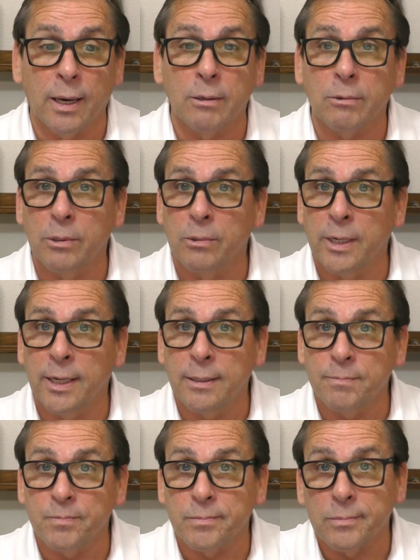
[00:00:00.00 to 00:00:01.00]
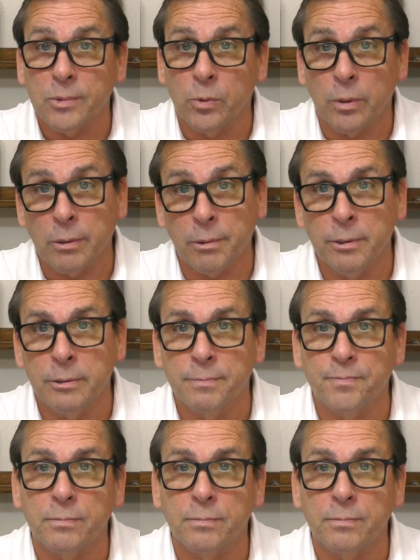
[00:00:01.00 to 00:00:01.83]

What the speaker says: out Gruet or Gruet.